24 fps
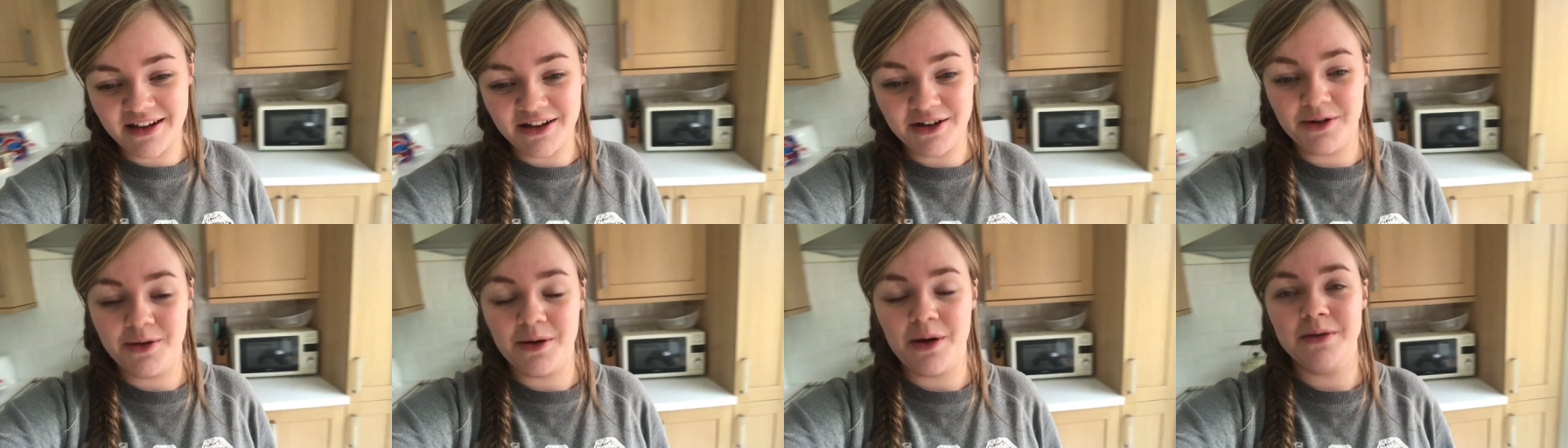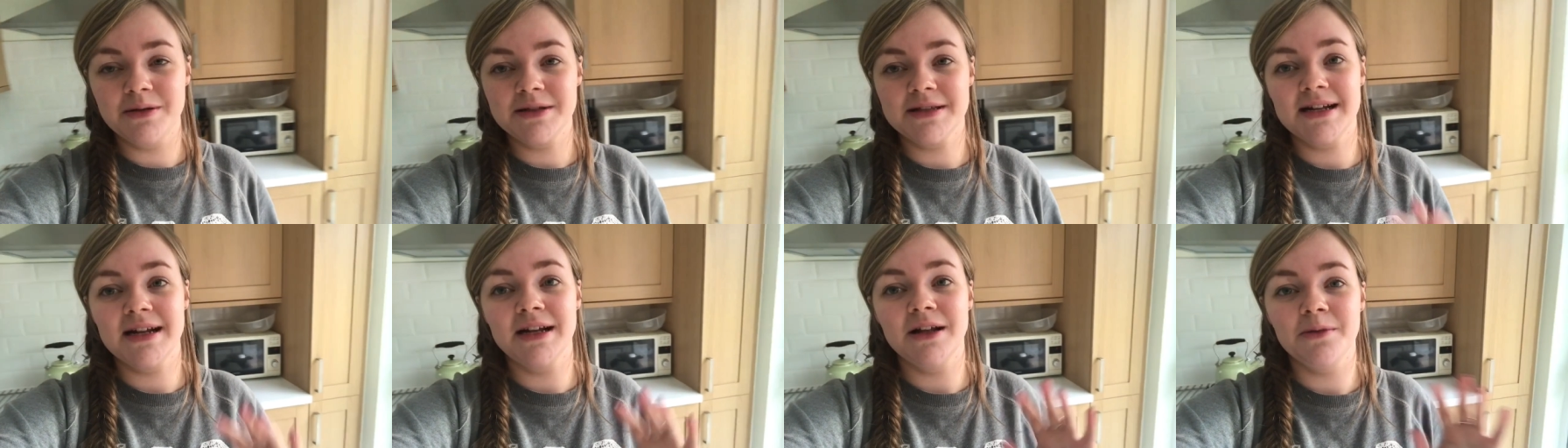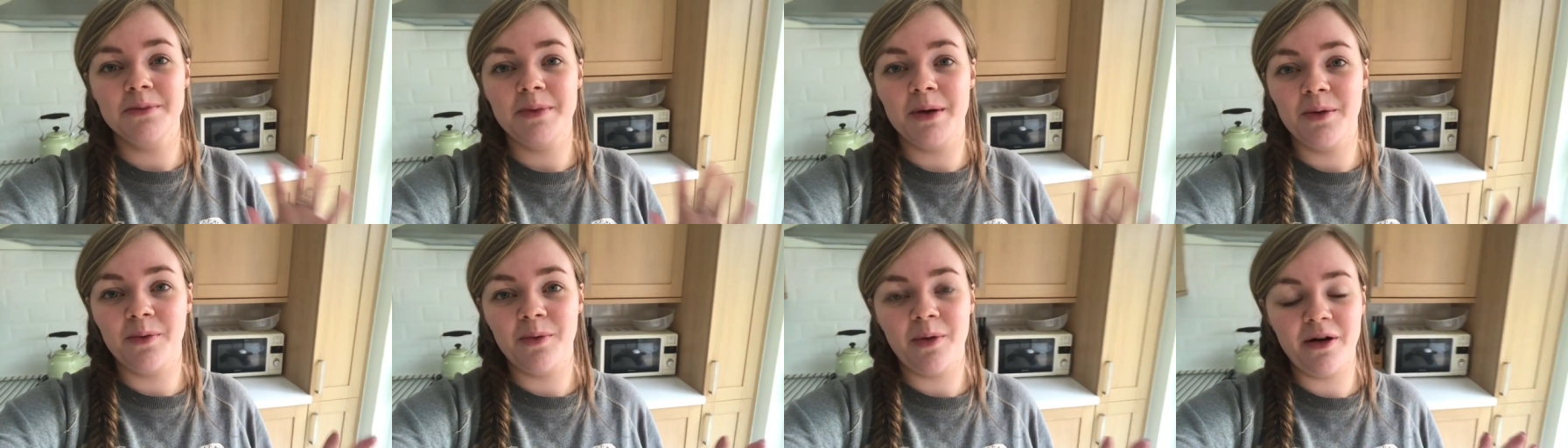I know I was a
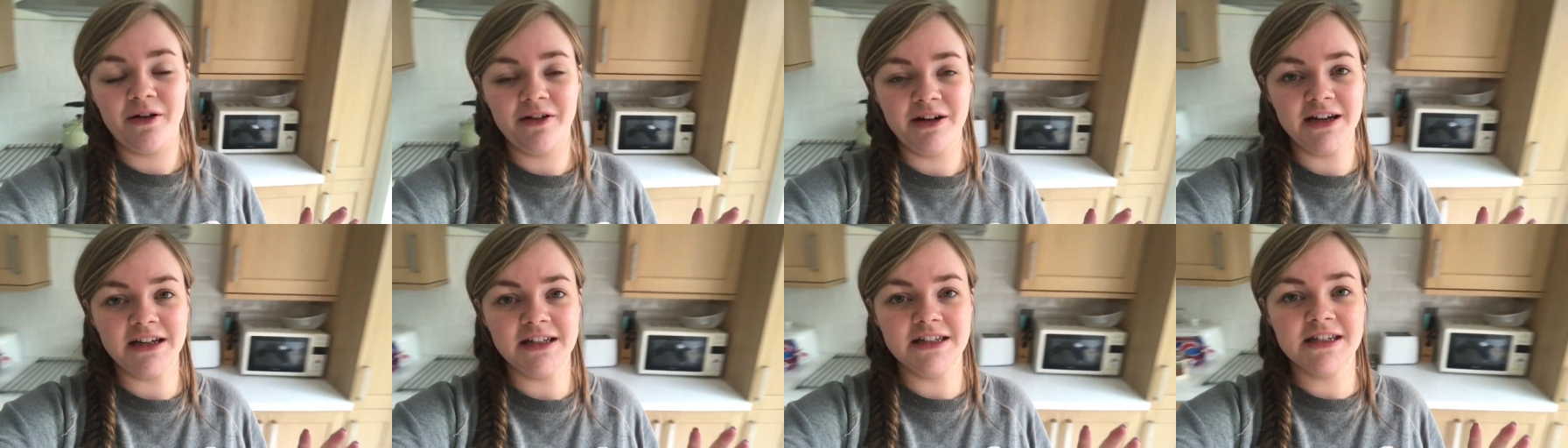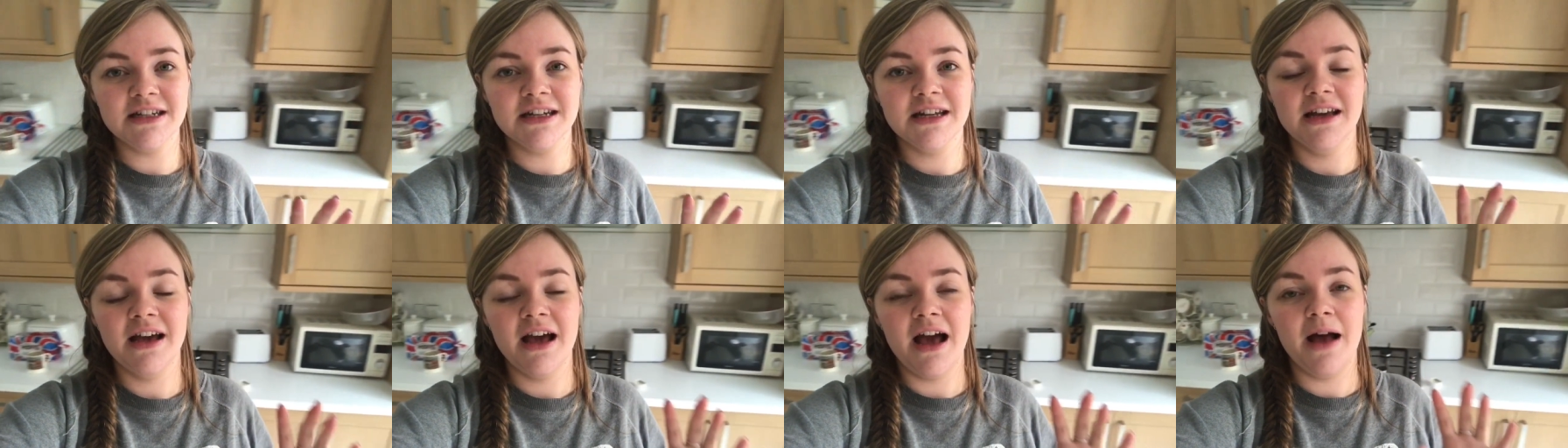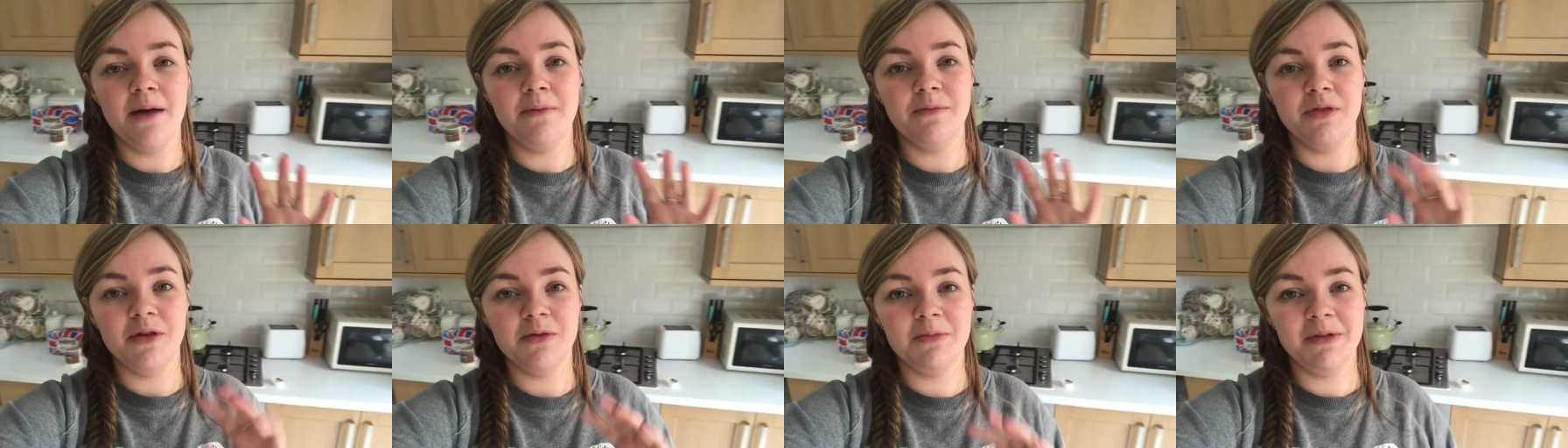little bit worried
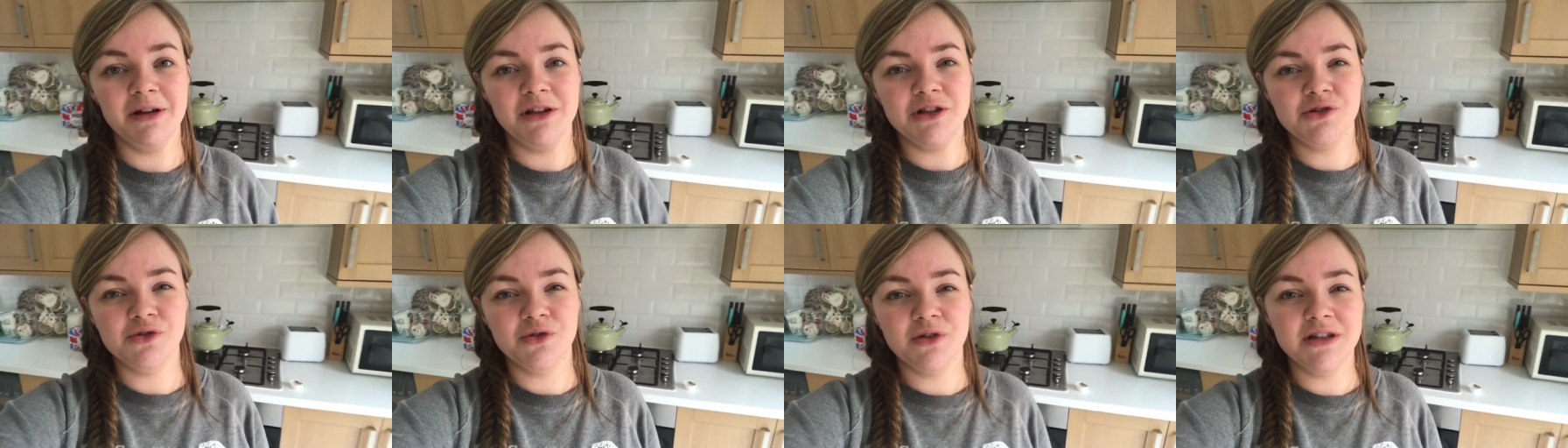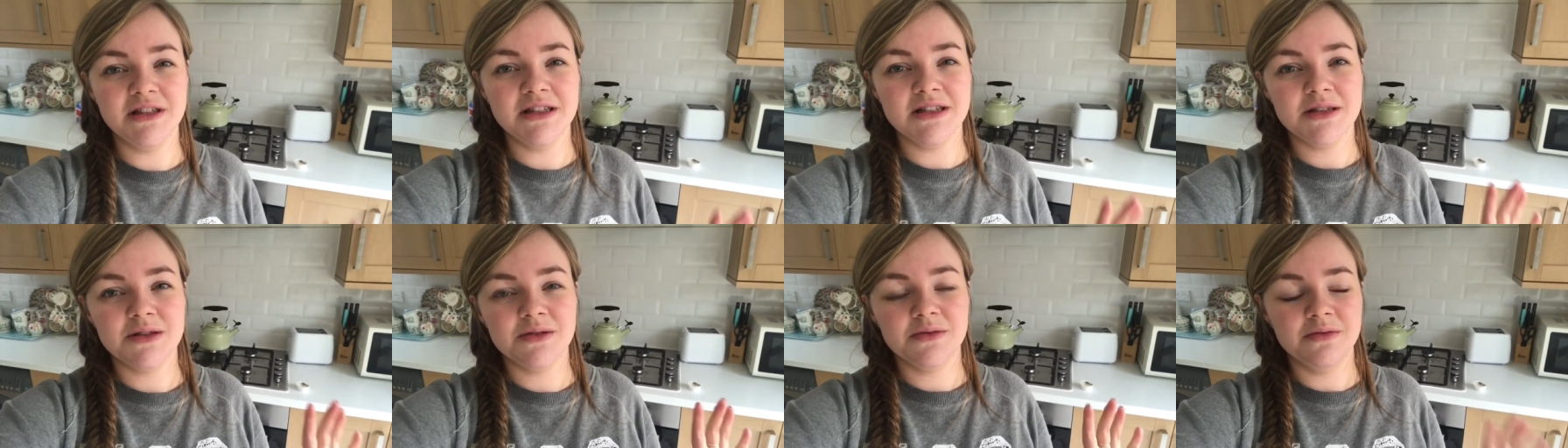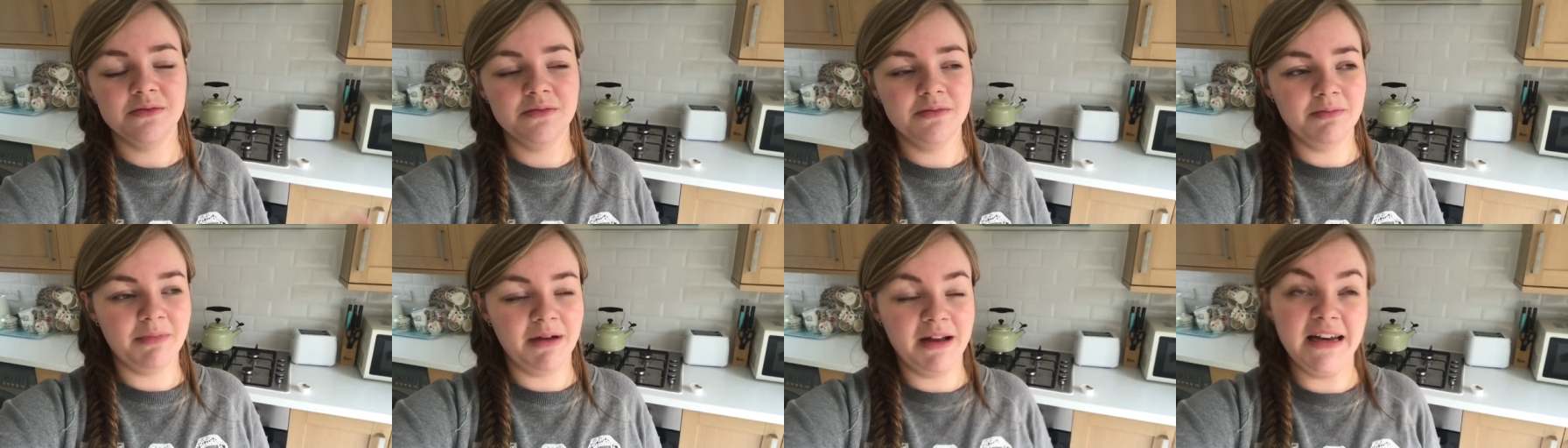that my joints,
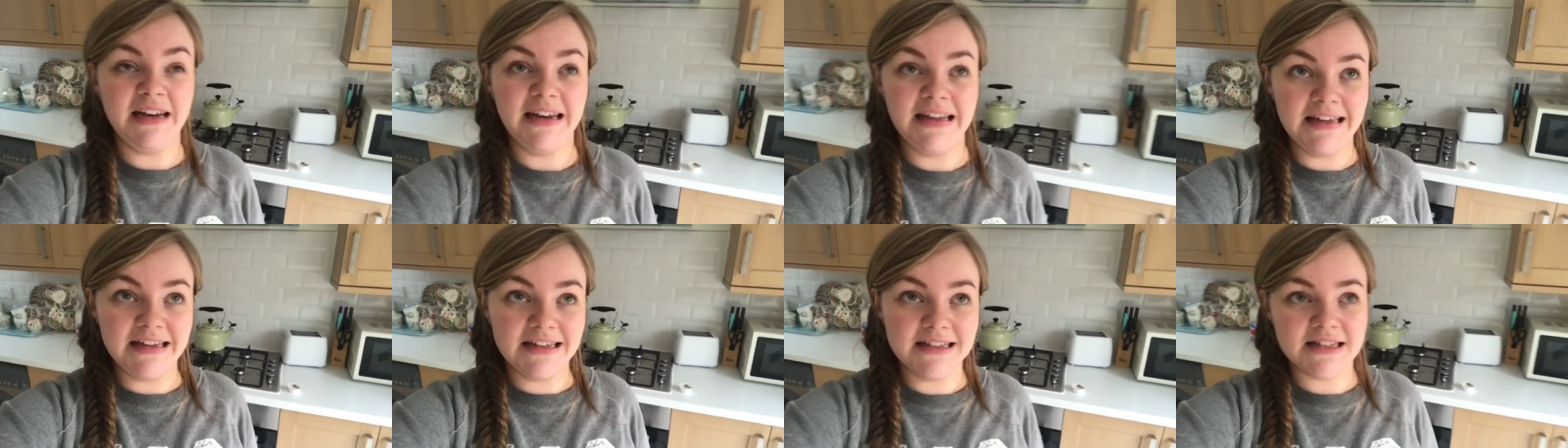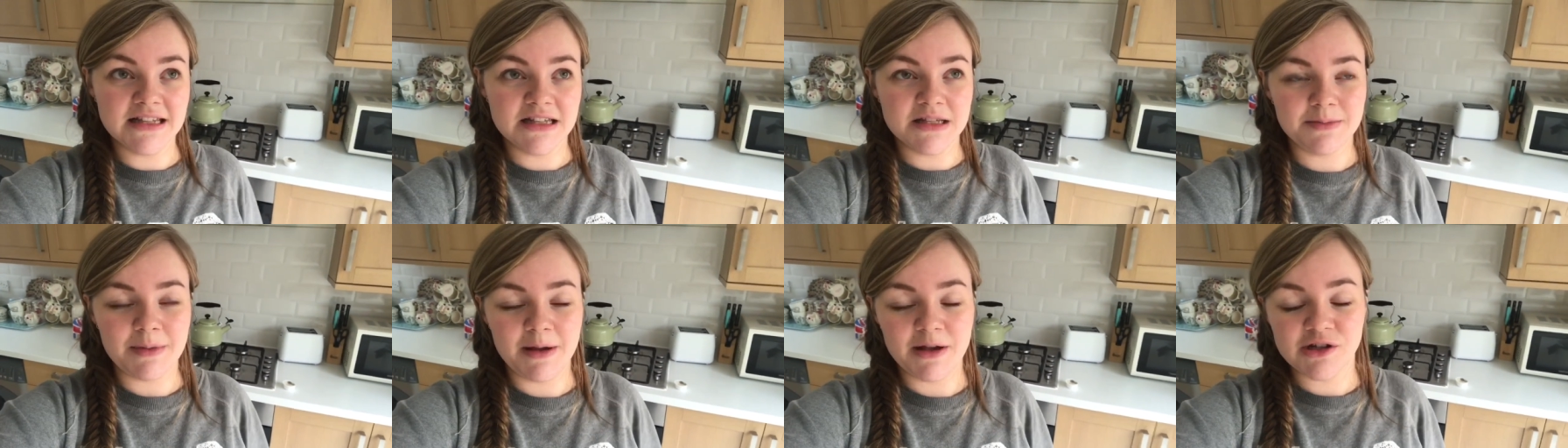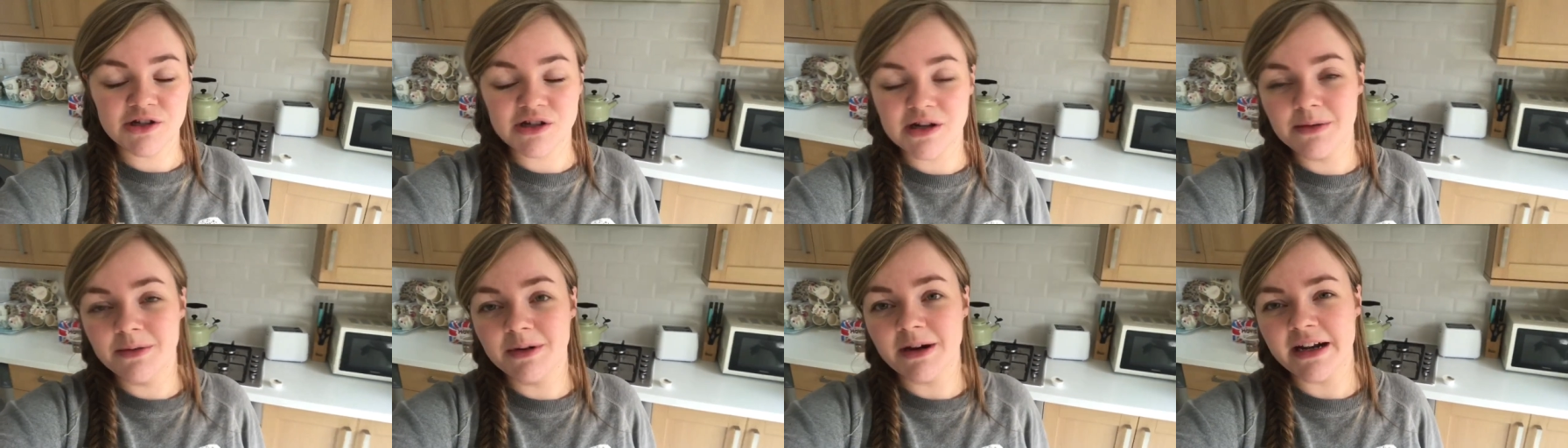my knees
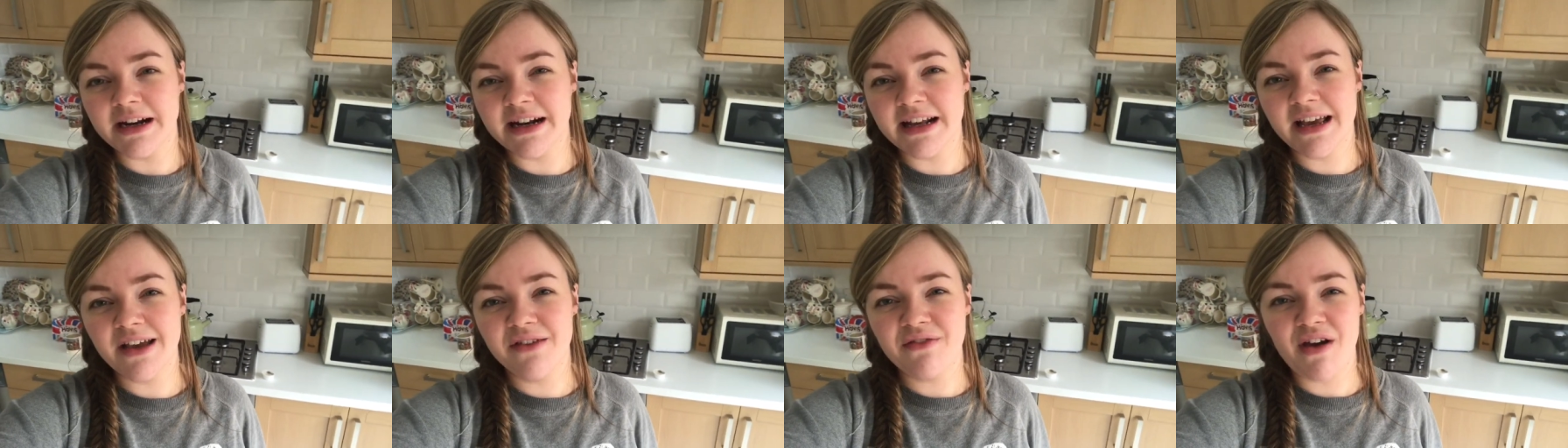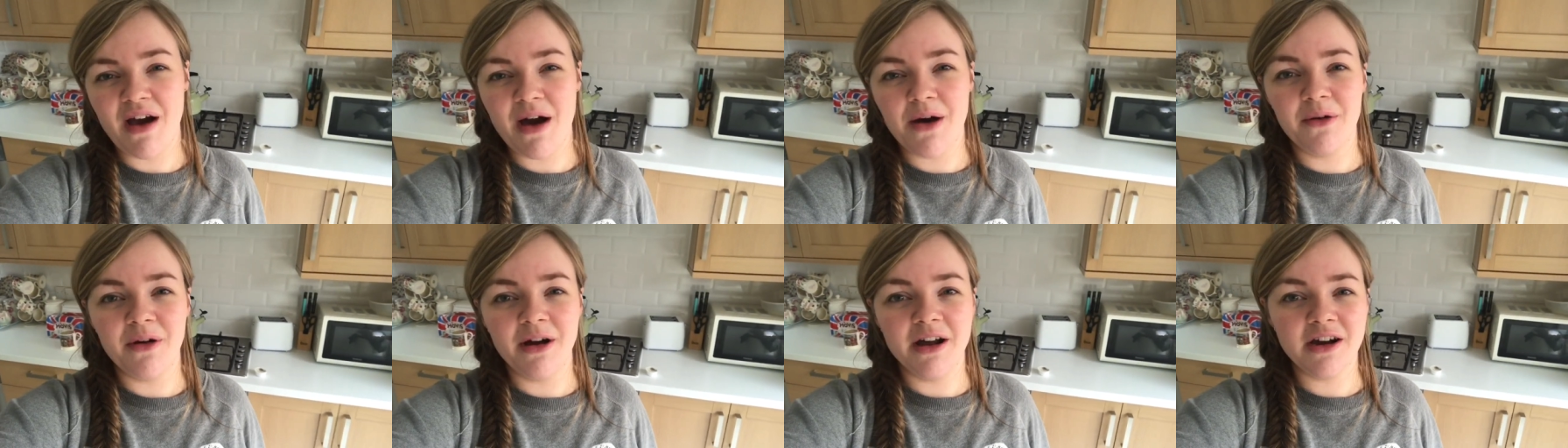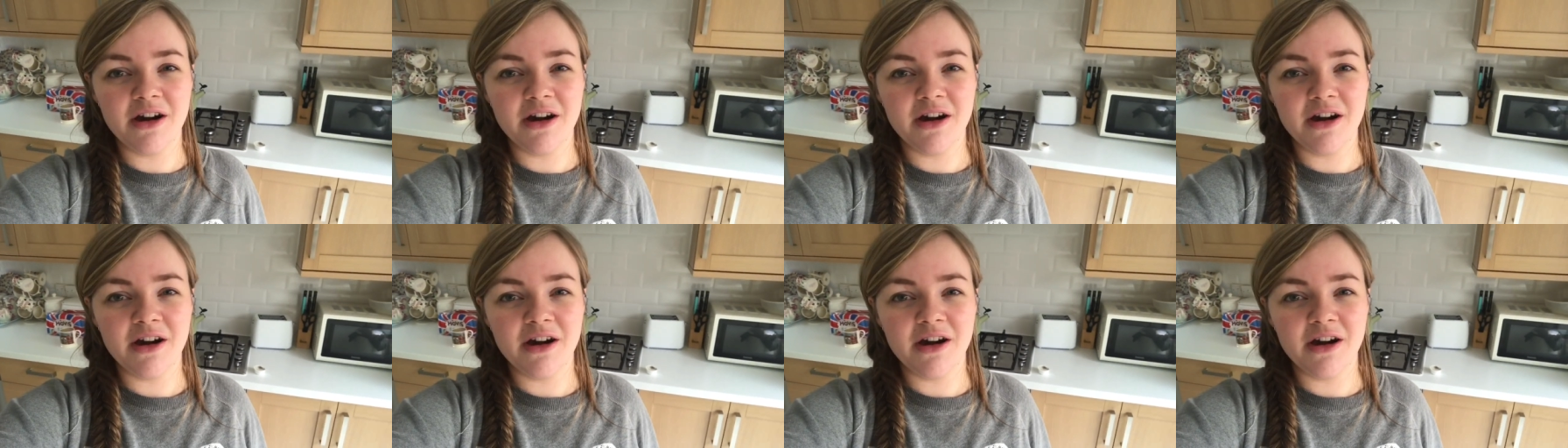especially, were going to give out.